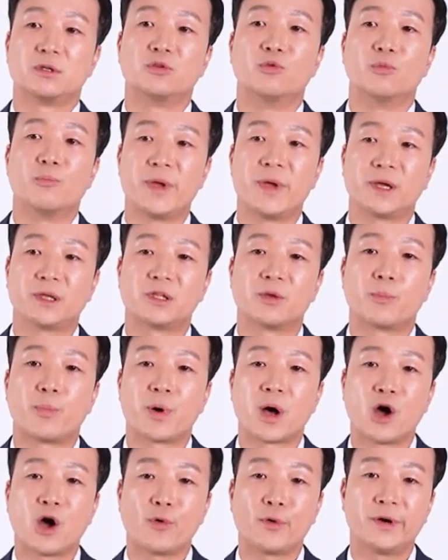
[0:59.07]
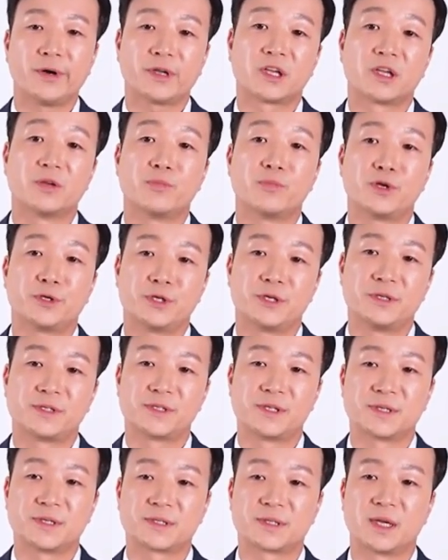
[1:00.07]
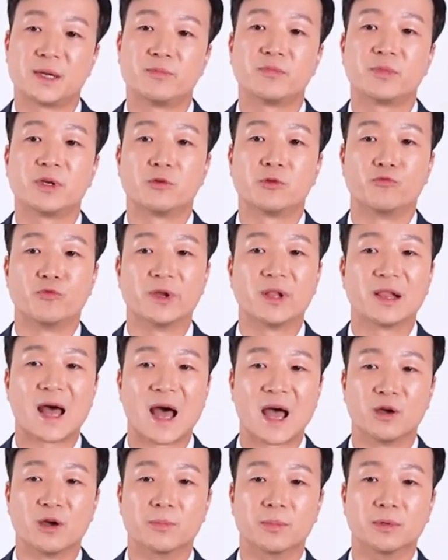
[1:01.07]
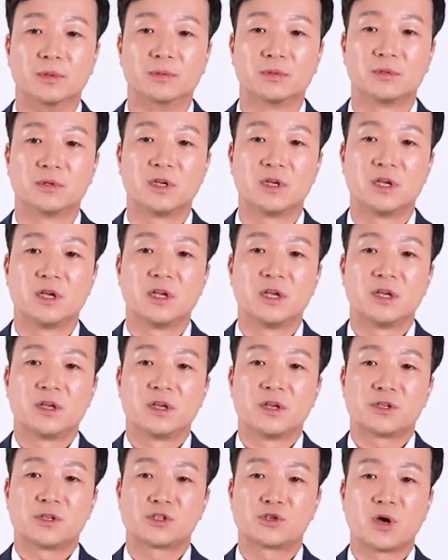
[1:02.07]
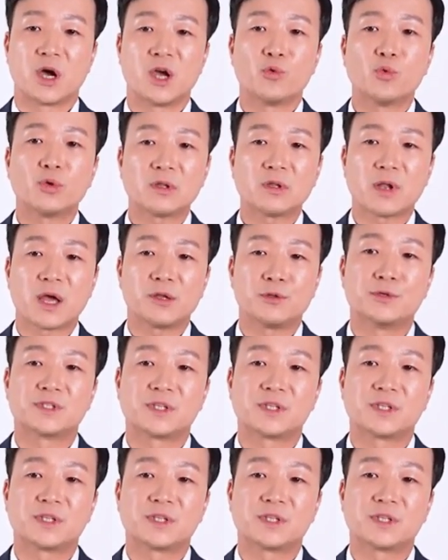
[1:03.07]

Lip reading: to make the power conversion system reliable. So I would like to